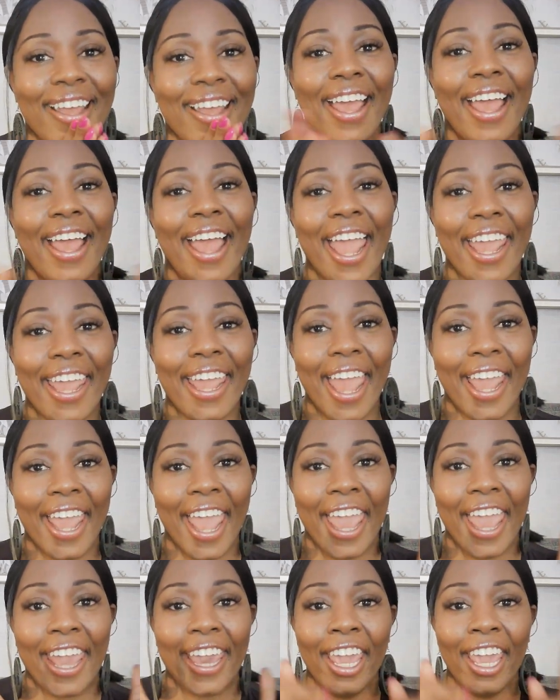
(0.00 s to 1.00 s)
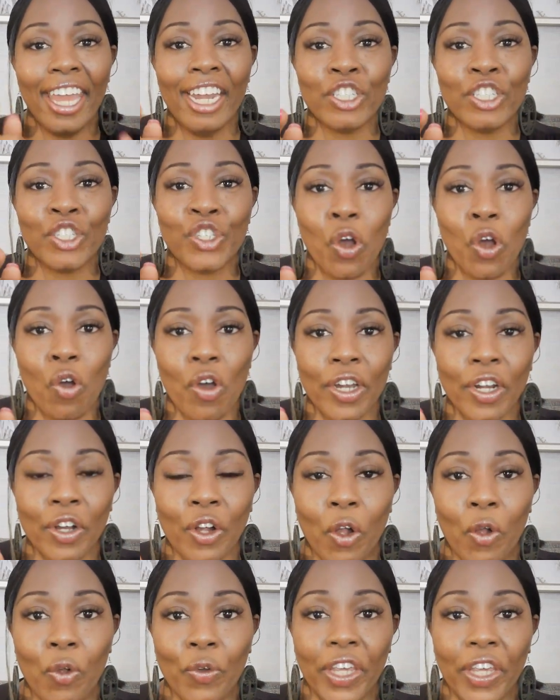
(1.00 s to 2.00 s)
Hey, it is Dawn
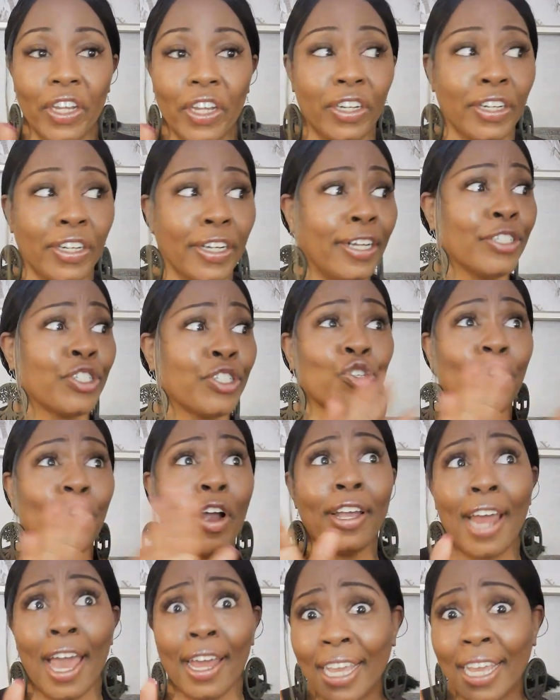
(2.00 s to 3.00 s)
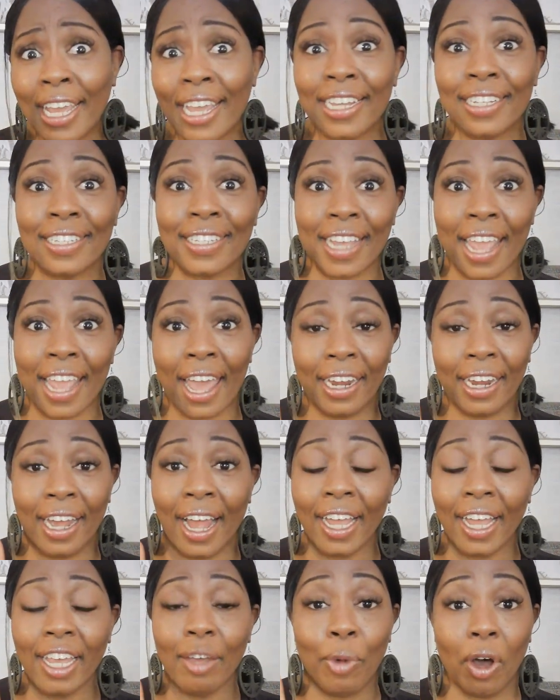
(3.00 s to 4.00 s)
Nicole here, straight out of Indiana. I
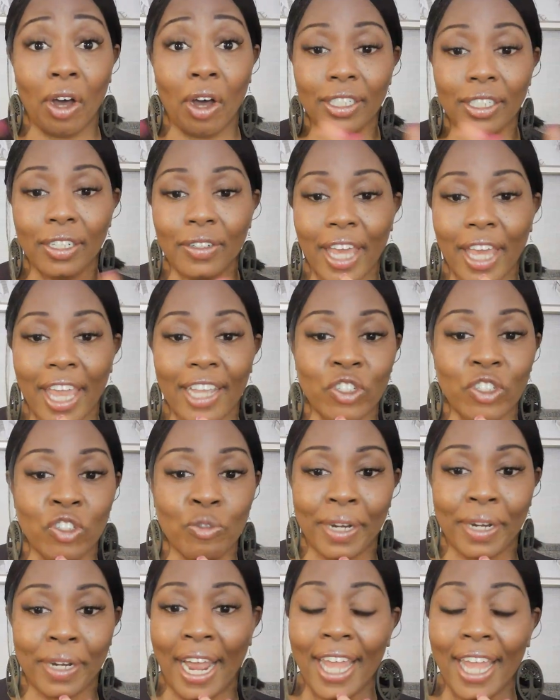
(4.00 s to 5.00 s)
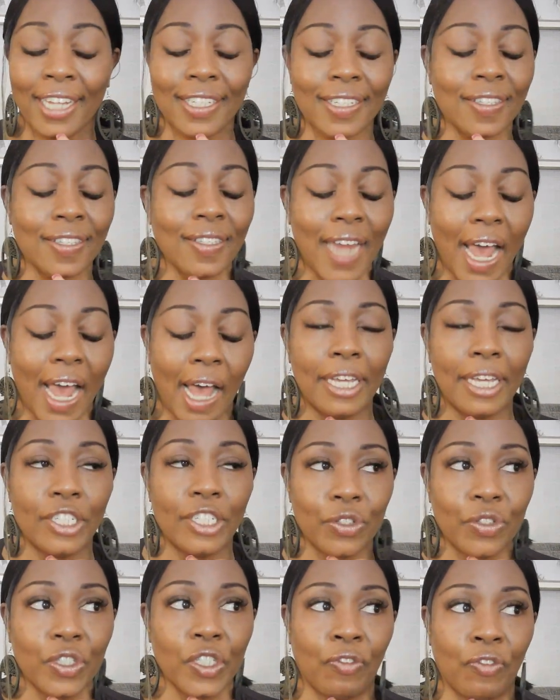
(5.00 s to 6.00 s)
am on location, but I had to stop and do
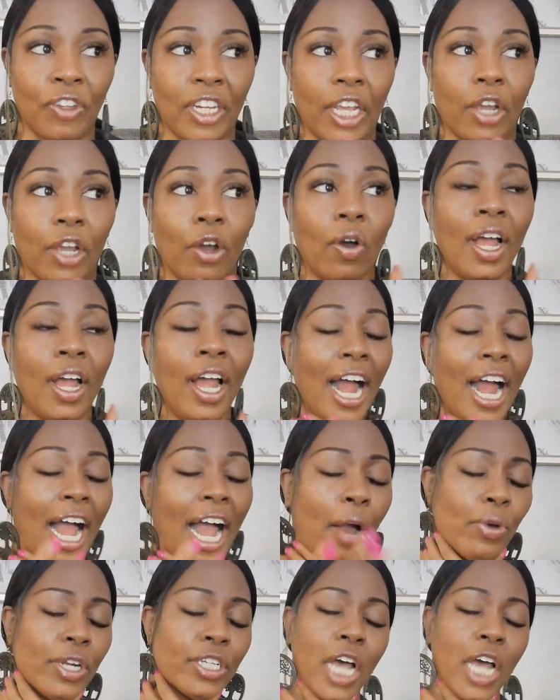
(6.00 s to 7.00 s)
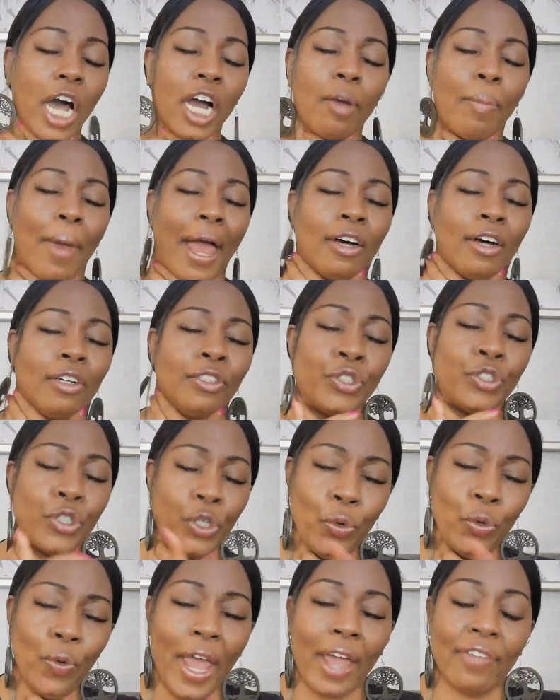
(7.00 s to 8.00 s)
this video. I want to talk about, do
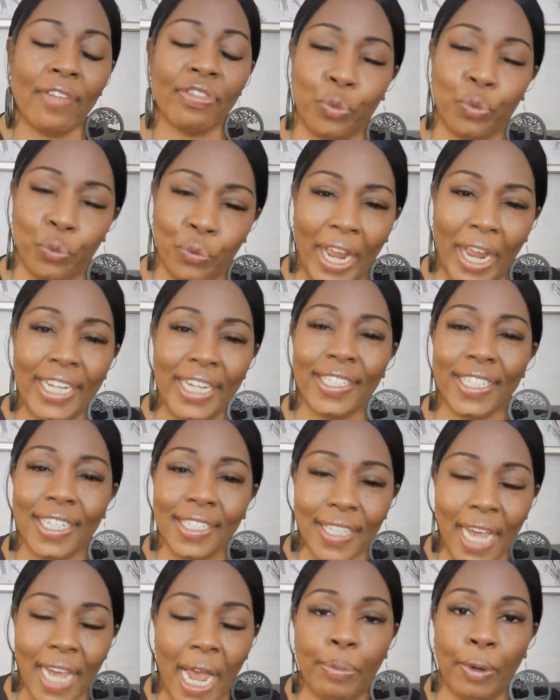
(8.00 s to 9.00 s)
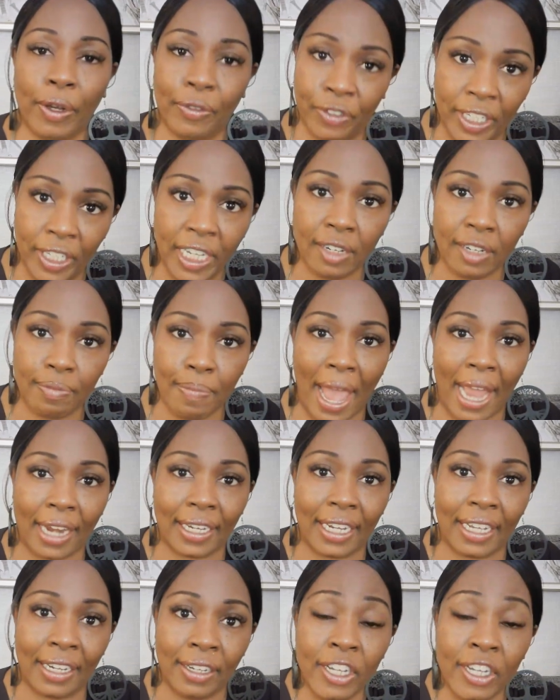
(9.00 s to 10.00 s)
you have the right type of lead
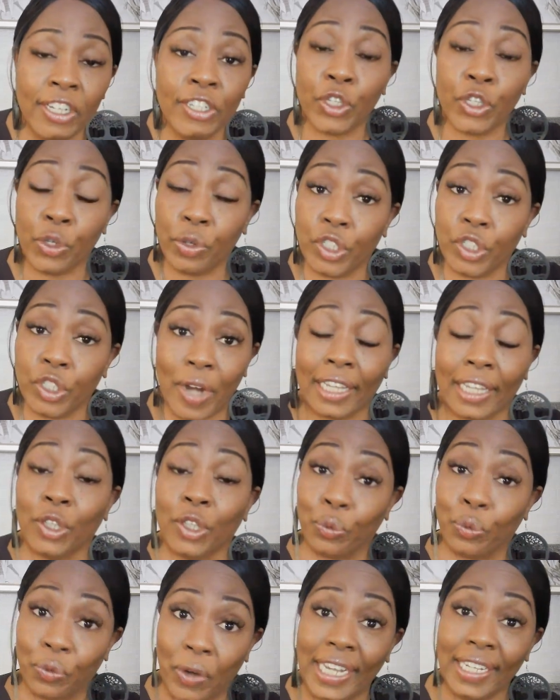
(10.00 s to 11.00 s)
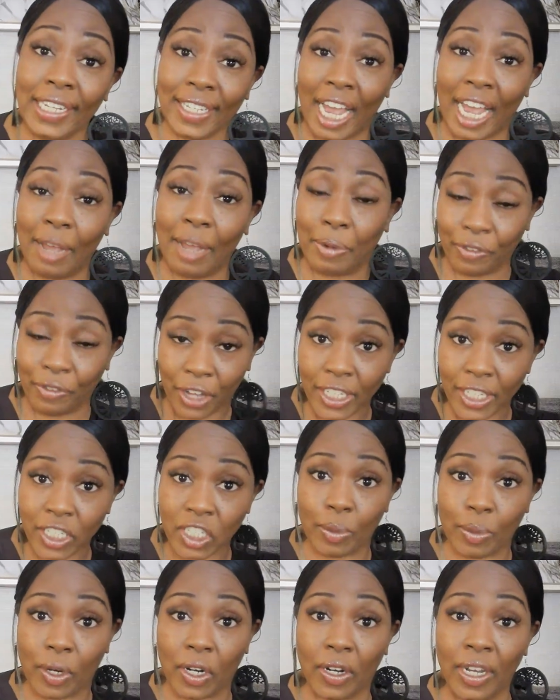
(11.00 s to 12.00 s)
magnet to attract the right type of customer?